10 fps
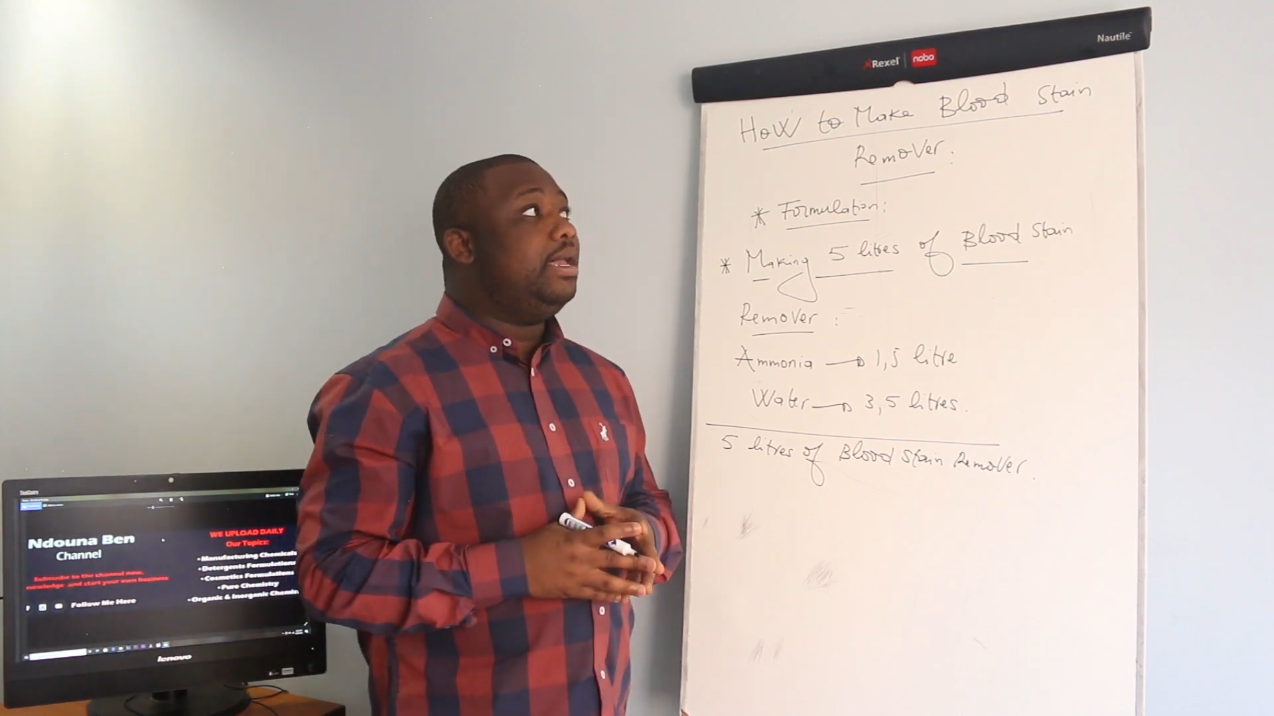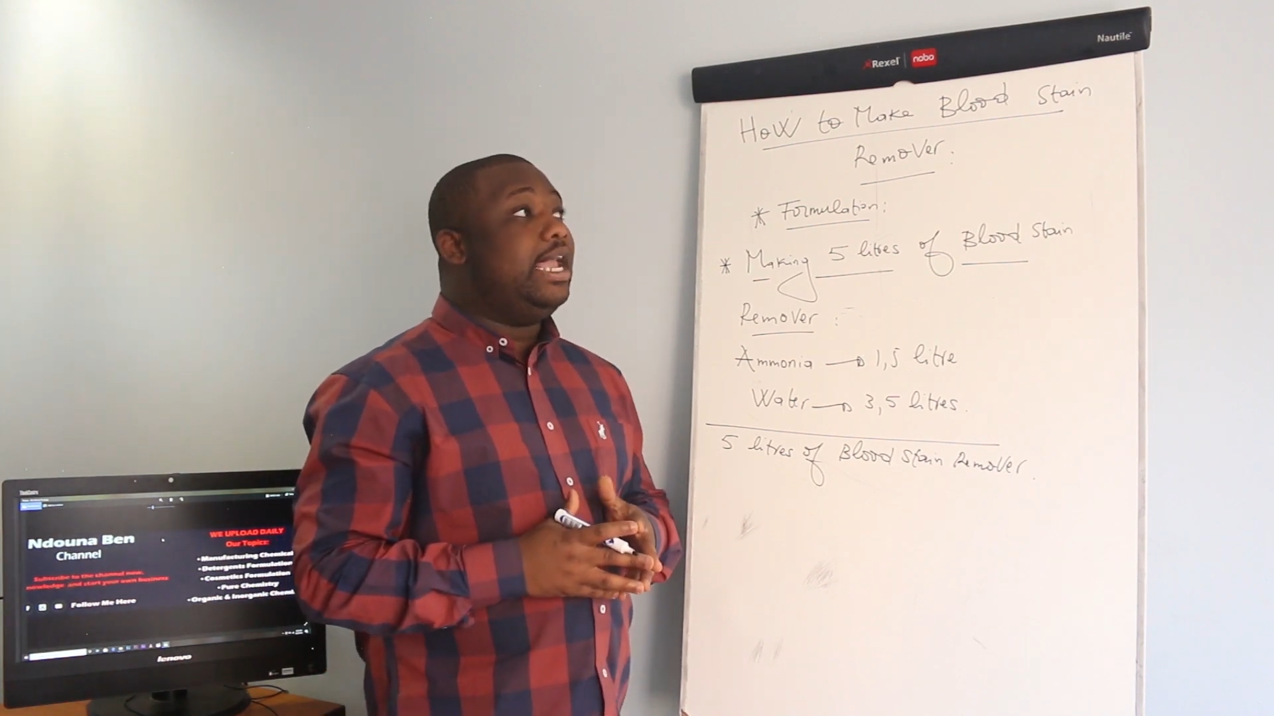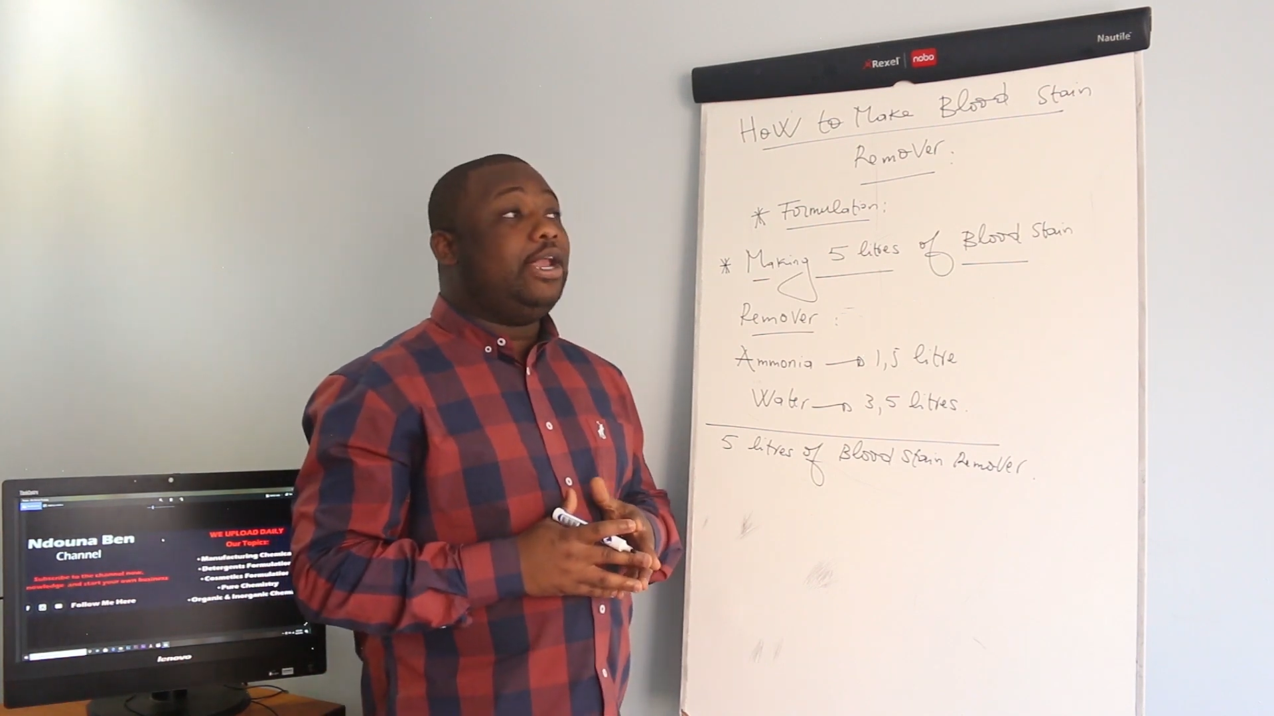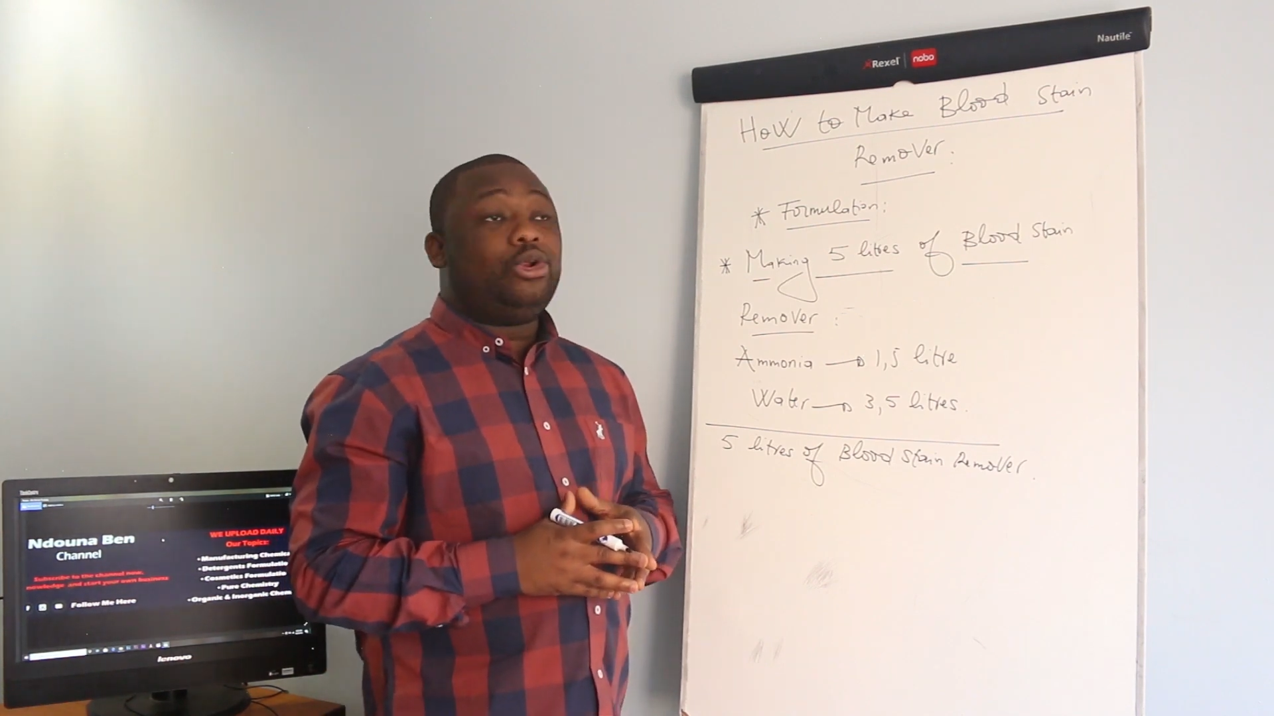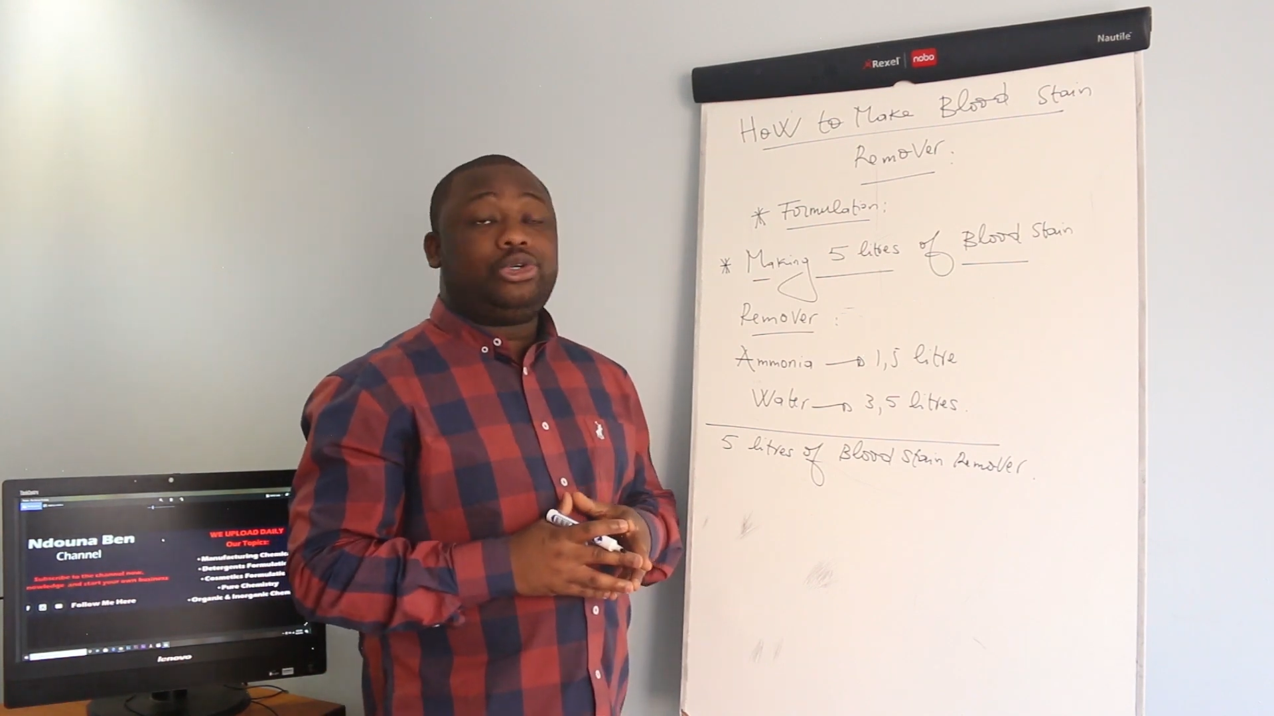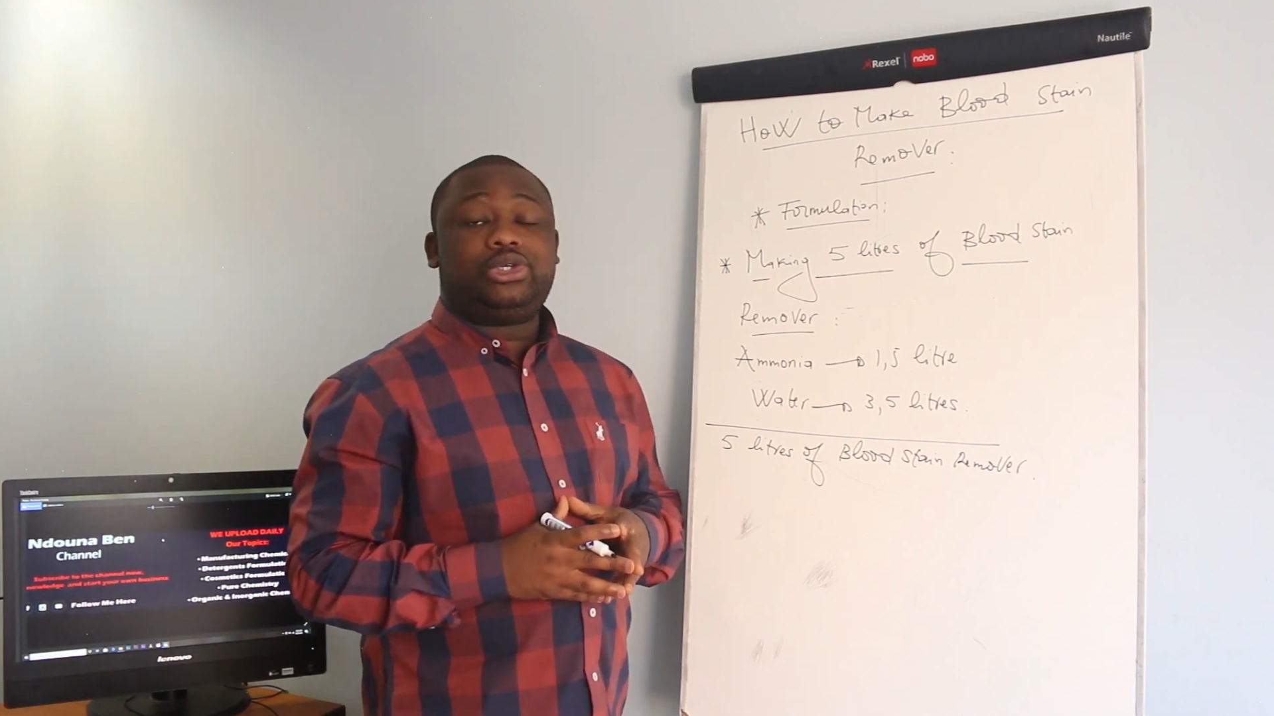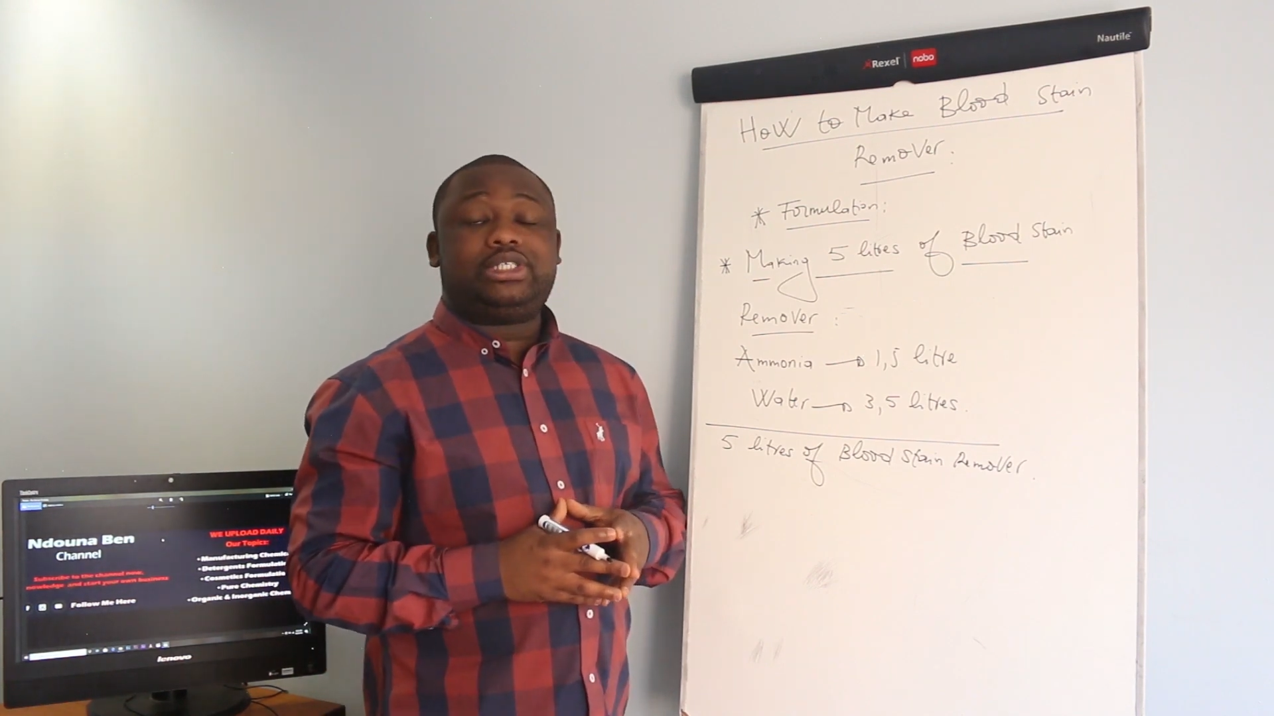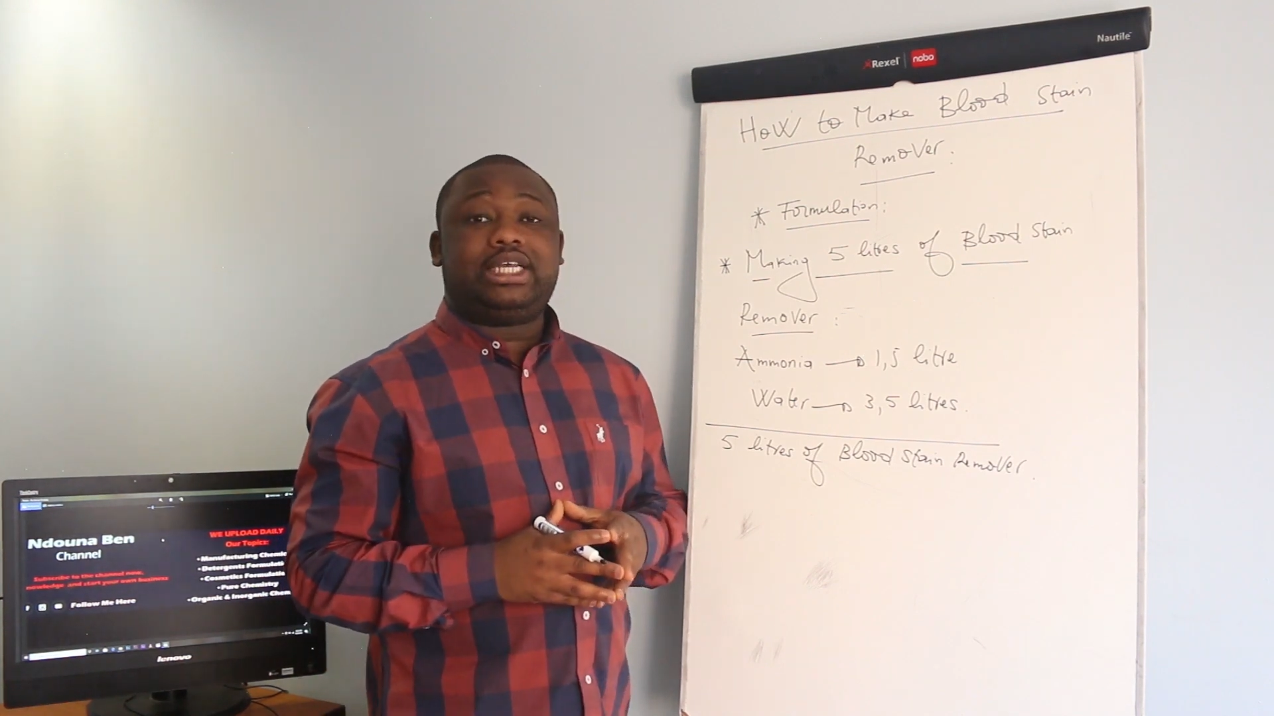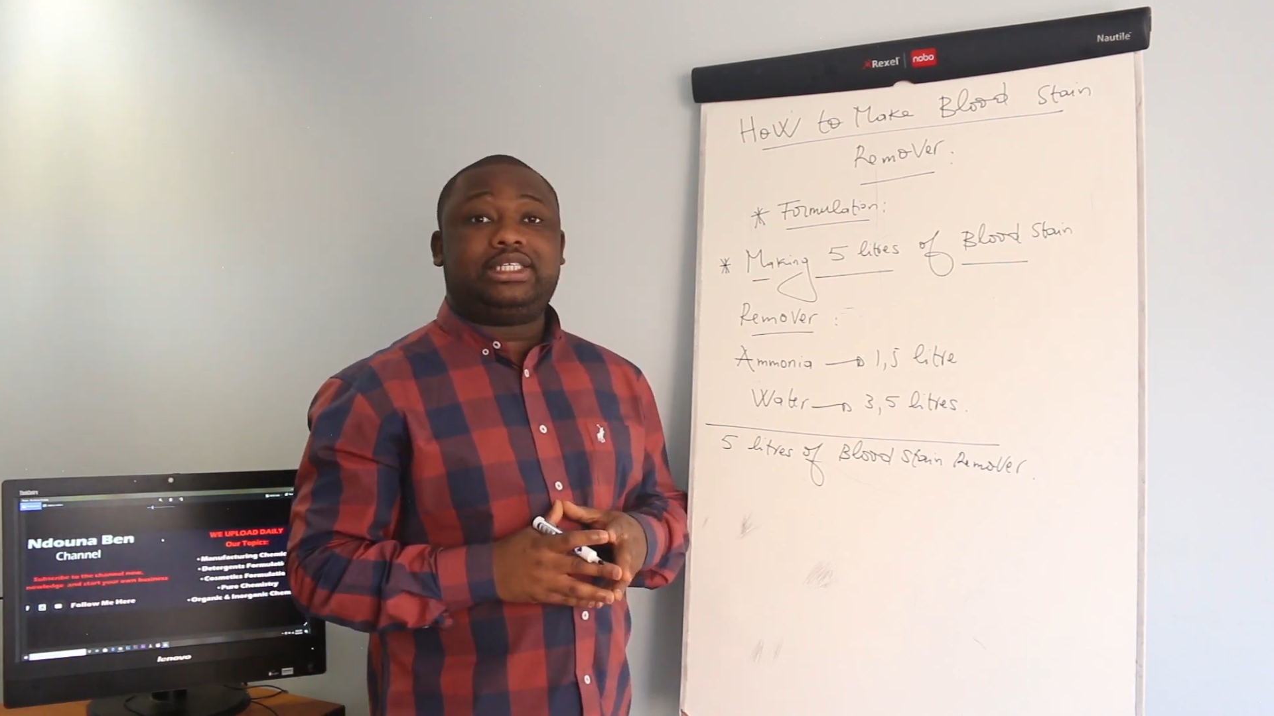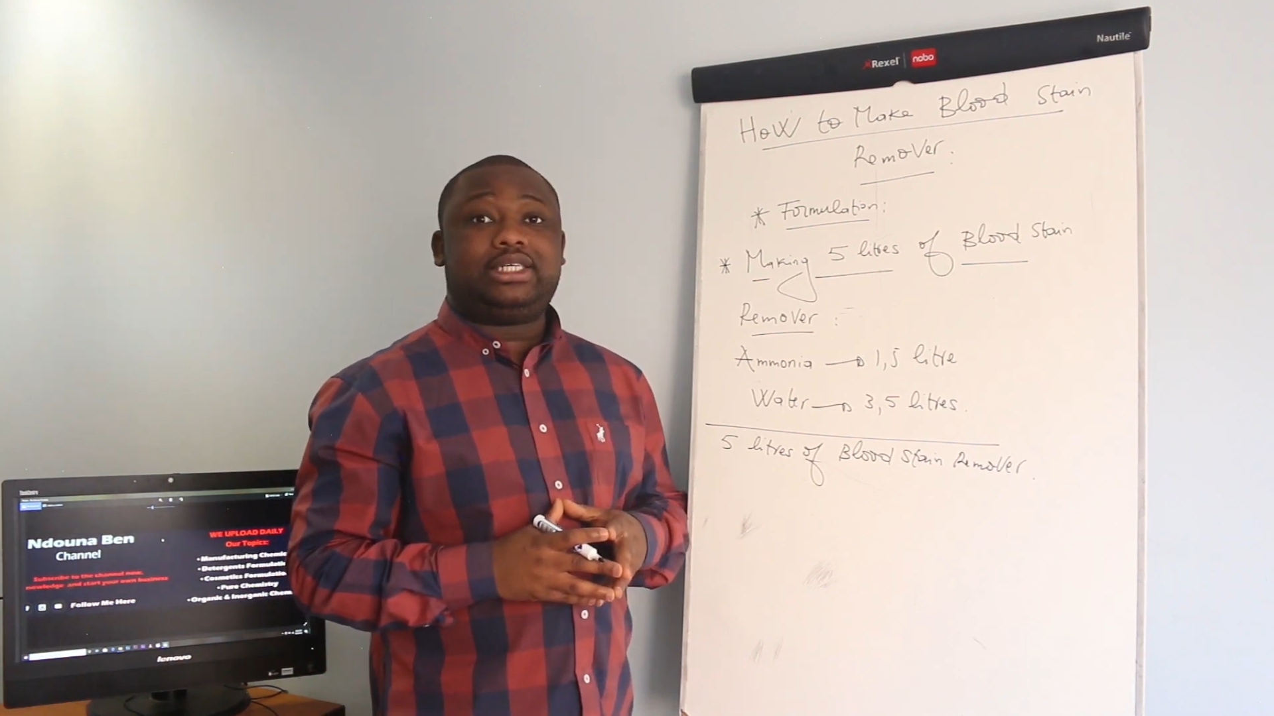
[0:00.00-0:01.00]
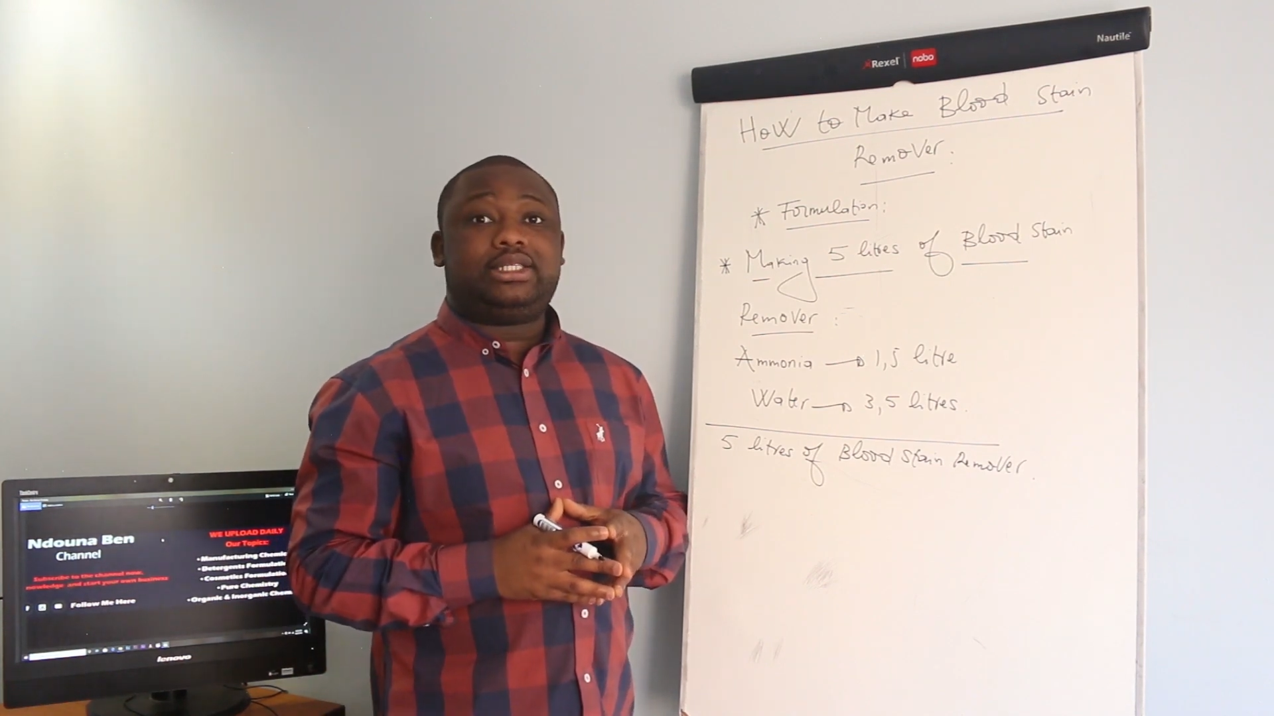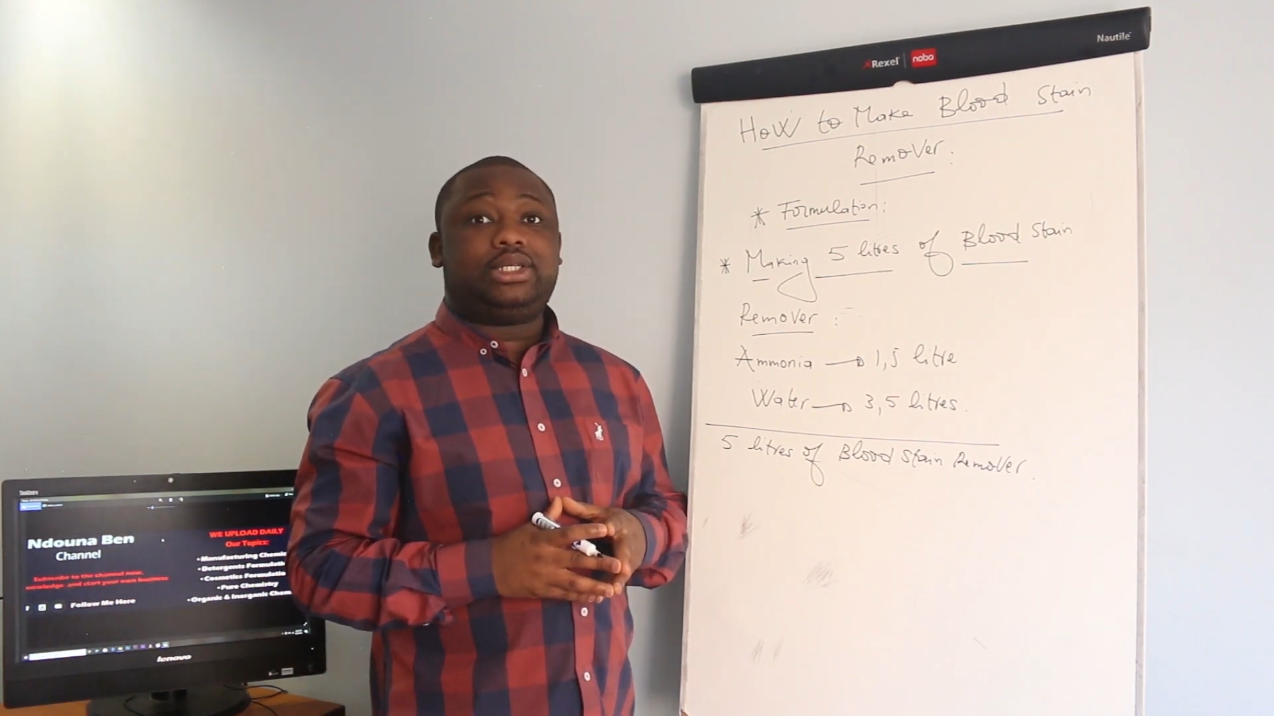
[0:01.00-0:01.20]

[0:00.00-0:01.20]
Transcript: and also suggest